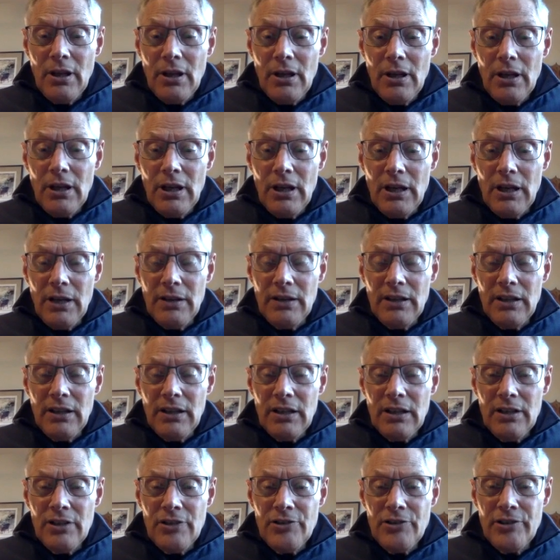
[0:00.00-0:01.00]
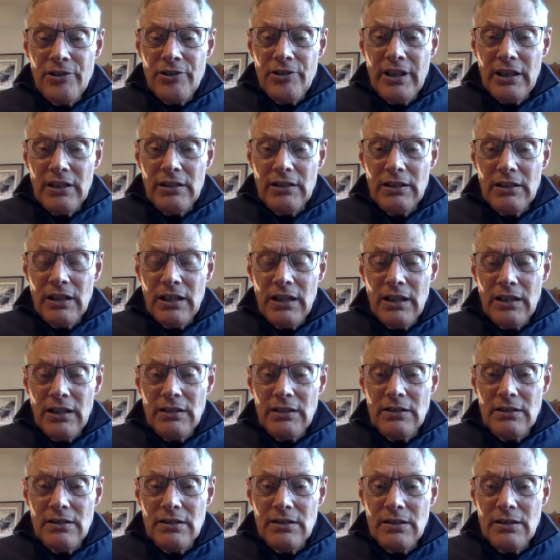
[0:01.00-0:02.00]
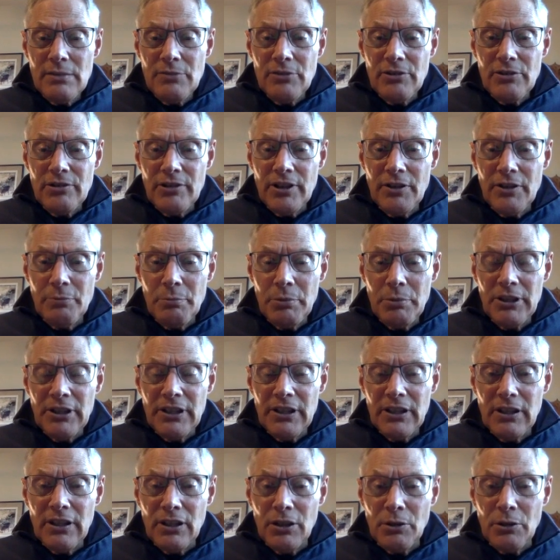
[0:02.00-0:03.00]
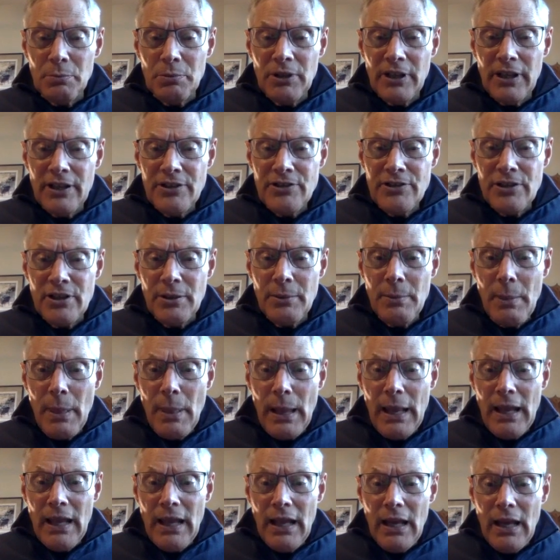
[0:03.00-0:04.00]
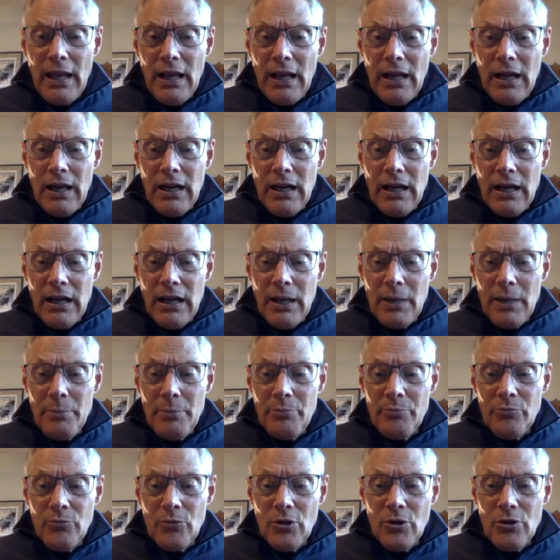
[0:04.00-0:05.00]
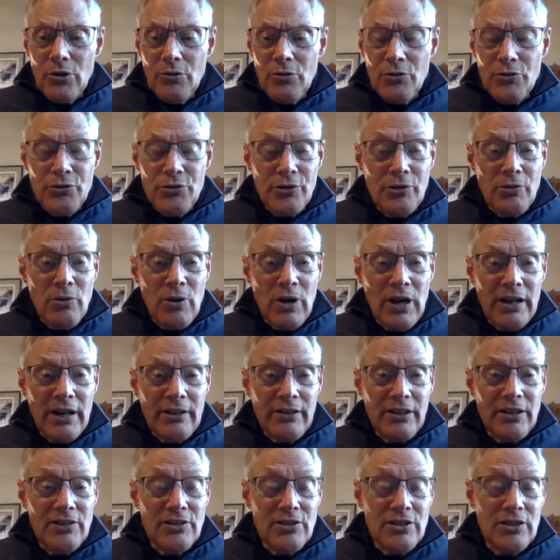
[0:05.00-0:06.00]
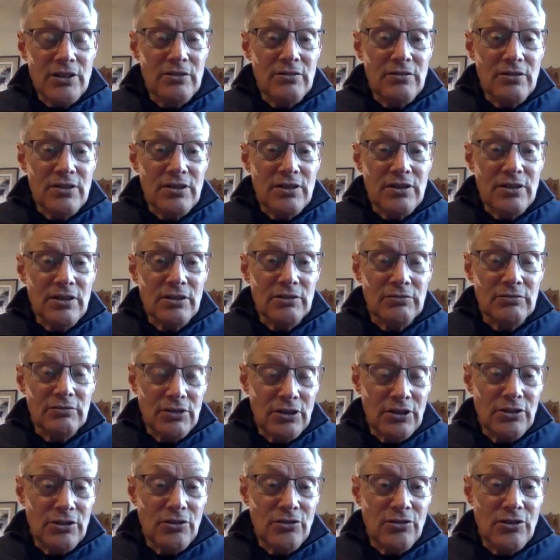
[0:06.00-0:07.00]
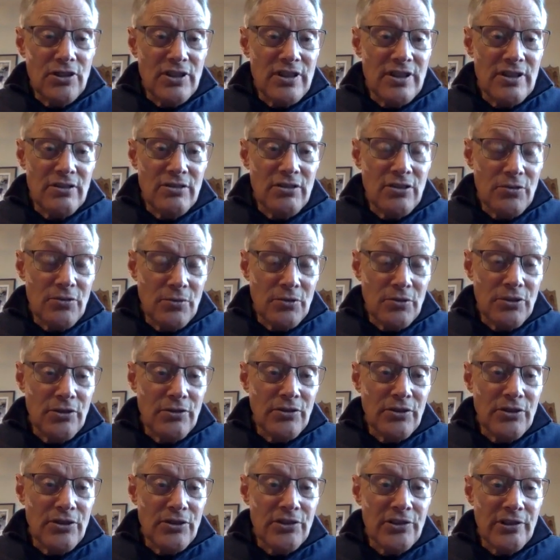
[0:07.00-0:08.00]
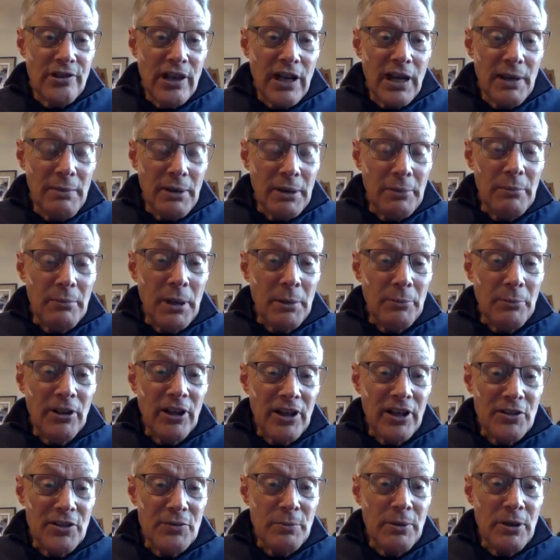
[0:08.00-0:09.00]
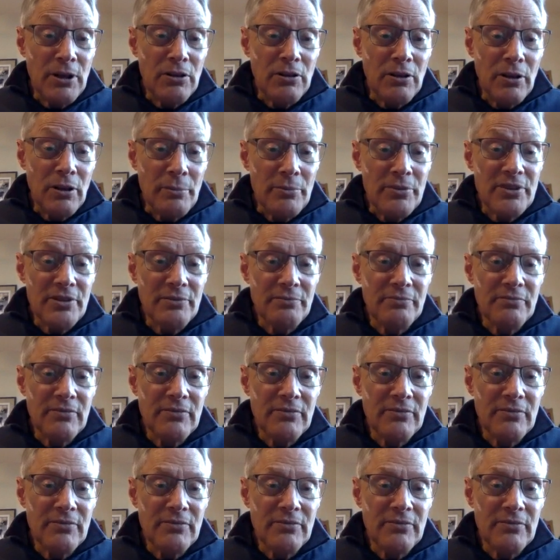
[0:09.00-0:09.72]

in a country that had some degree of political oppression, who was requiring students to do just what you were describing, memorize poems.